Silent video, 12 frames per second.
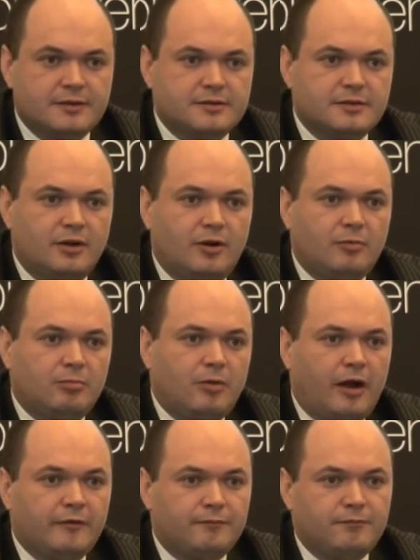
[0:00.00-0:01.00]
So
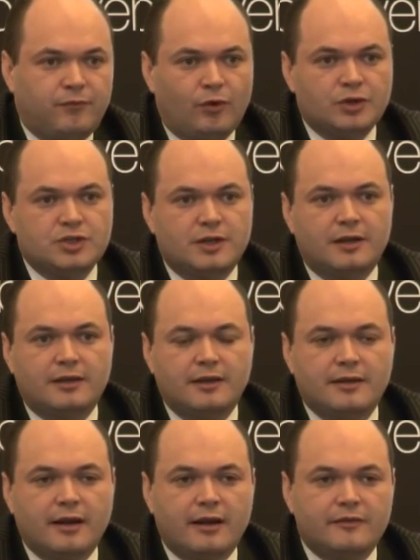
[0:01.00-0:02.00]
unfortunately,
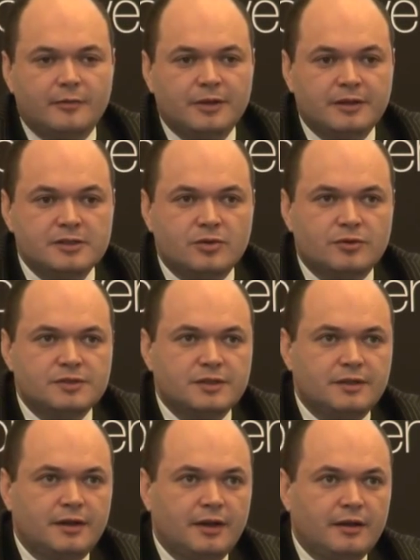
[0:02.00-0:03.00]
the government is
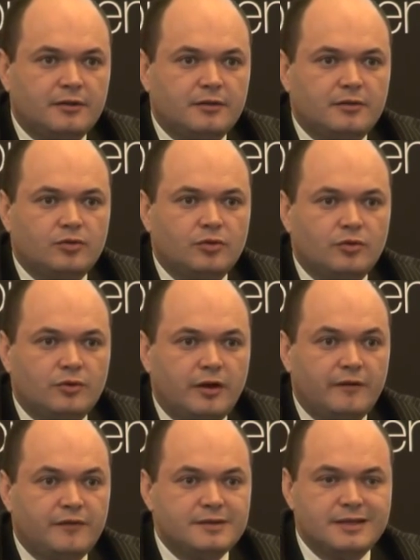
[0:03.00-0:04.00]
considering to
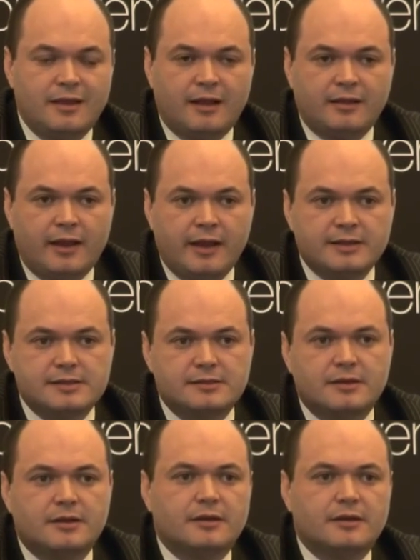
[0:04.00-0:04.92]
revisit that tax.